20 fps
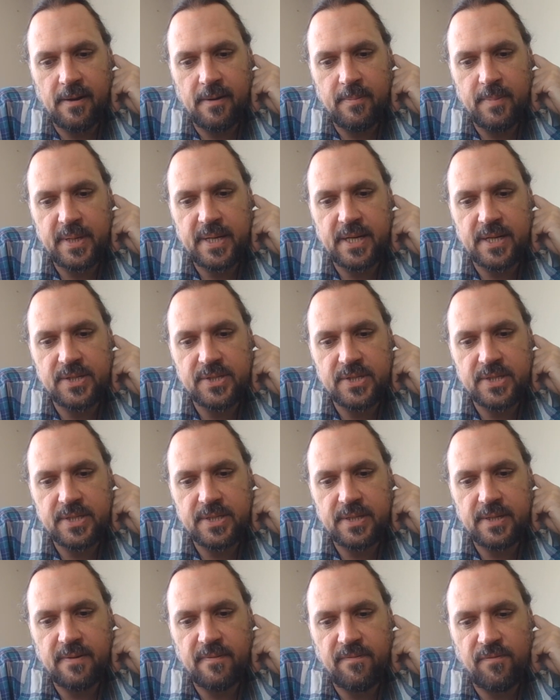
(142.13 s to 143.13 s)
because
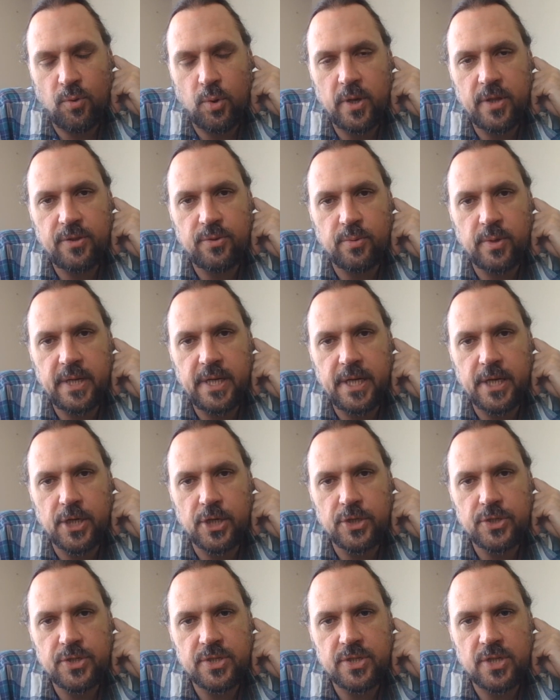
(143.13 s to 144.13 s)
43
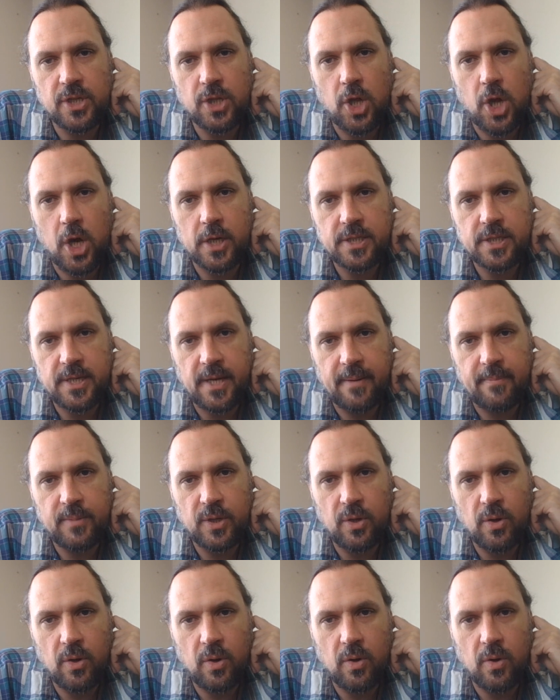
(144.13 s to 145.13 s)
years is a long time to
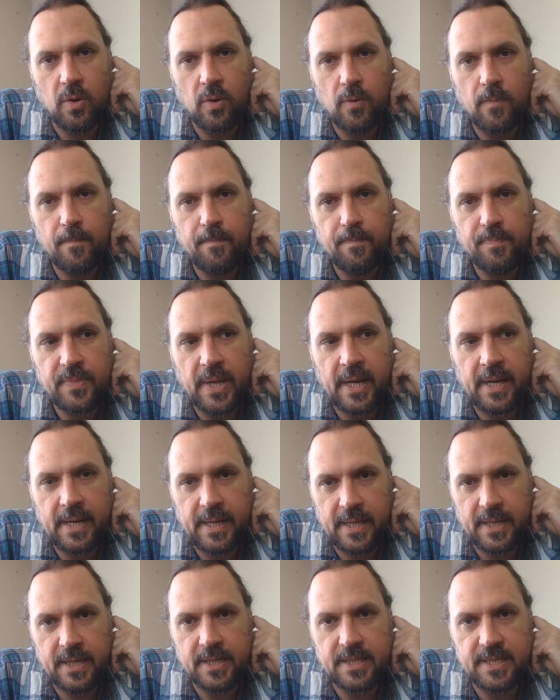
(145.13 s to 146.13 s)
go and
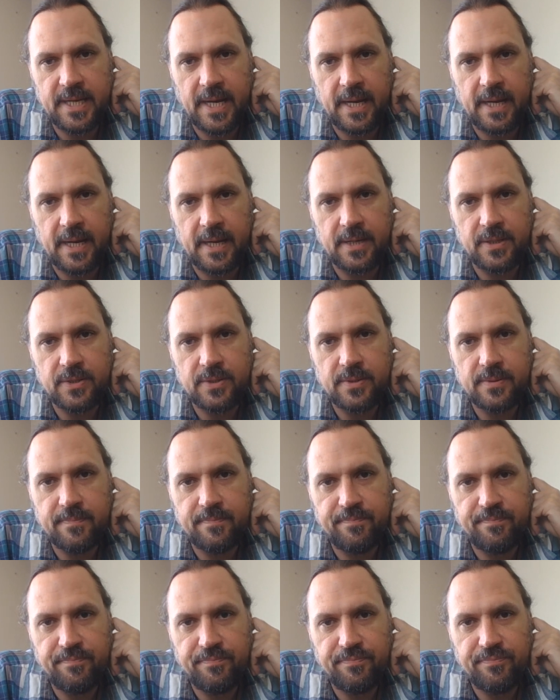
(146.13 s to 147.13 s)
hit a dead
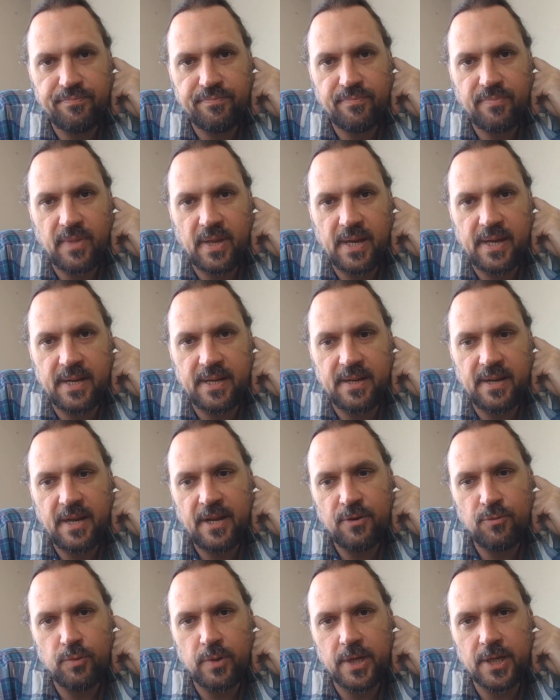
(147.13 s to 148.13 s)
end,
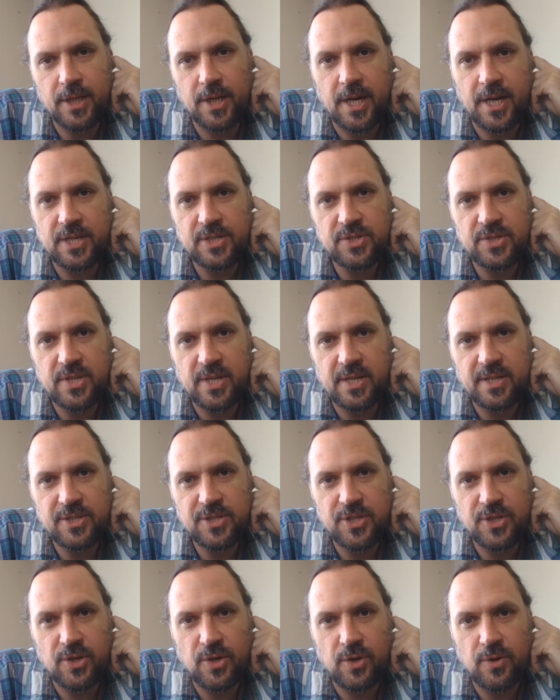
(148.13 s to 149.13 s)
and realize that
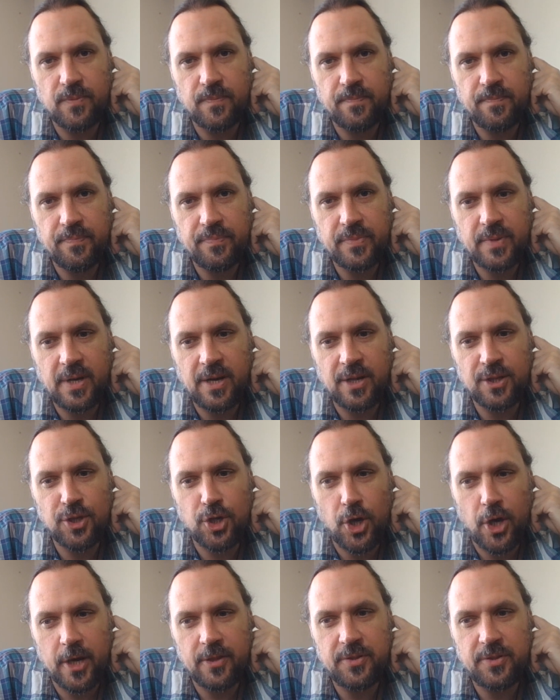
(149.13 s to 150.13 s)
a
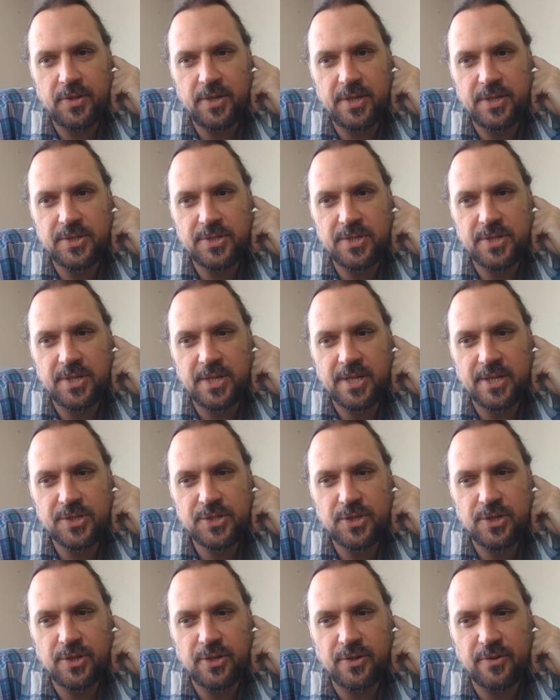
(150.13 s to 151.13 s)
lot of these things
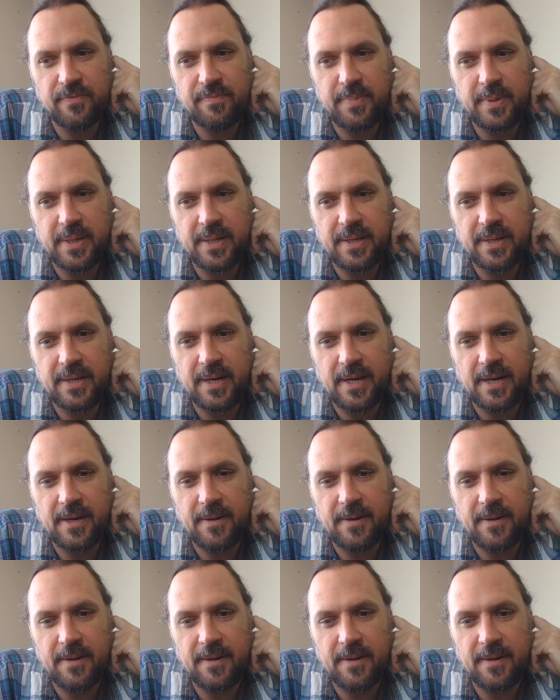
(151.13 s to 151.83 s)
could have been